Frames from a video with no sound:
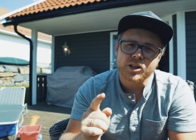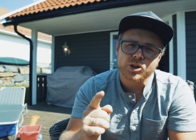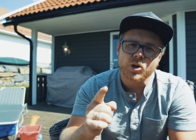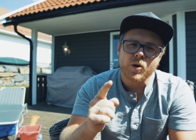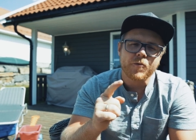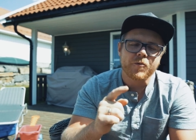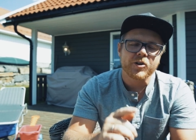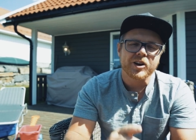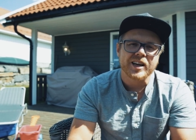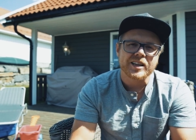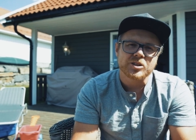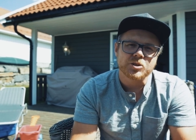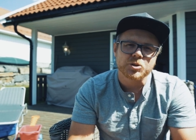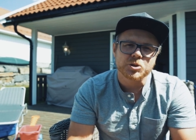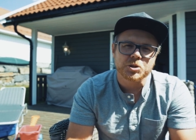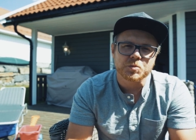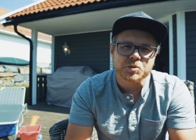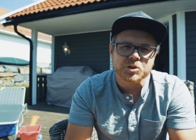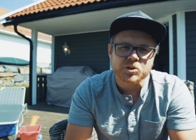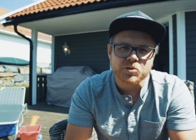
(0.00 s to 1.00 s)
Don't forget to
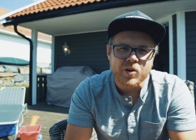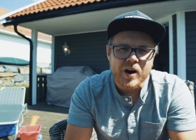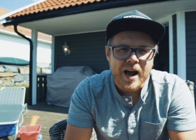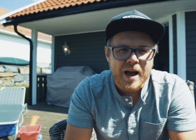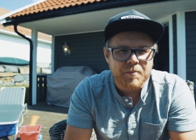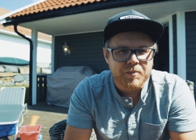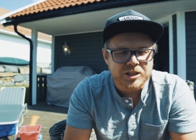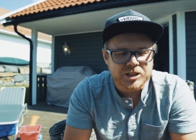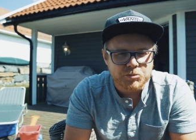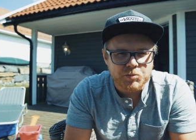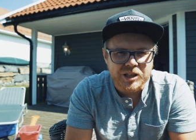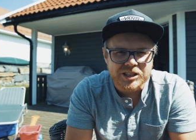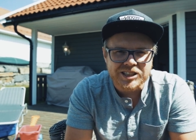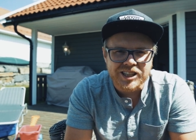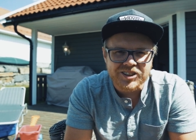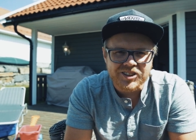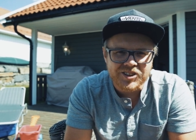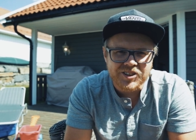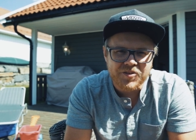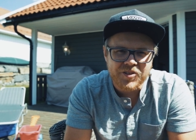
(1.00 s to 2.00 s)
subscribe, smash
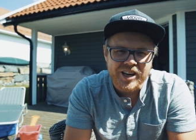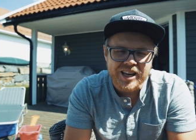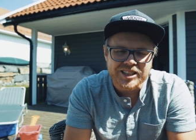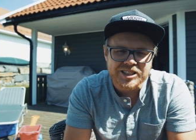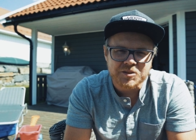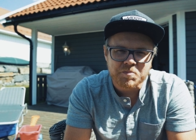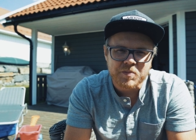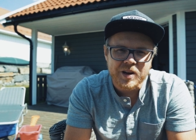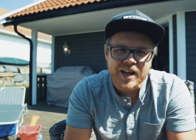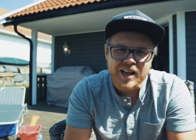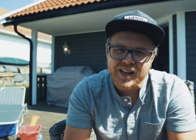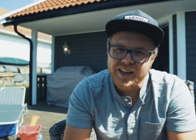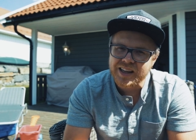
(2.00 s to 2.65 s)
that notification bell,